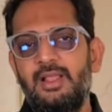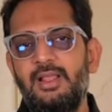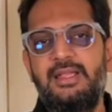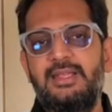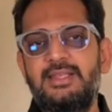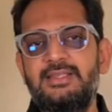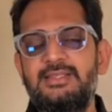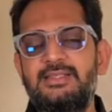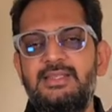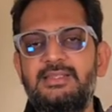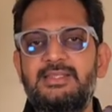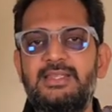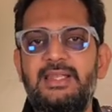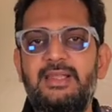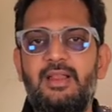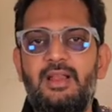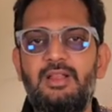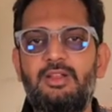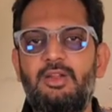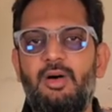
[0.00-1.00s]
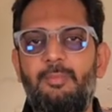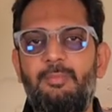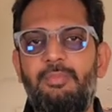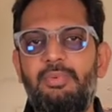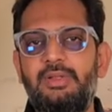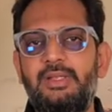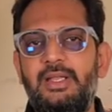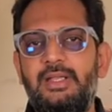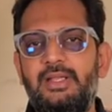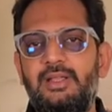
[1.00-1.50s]
It is the central
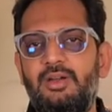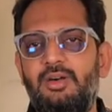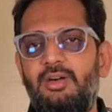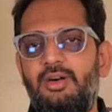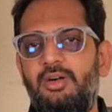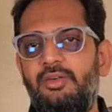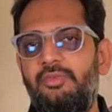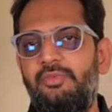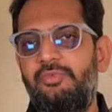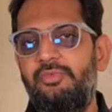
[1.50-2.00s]
component of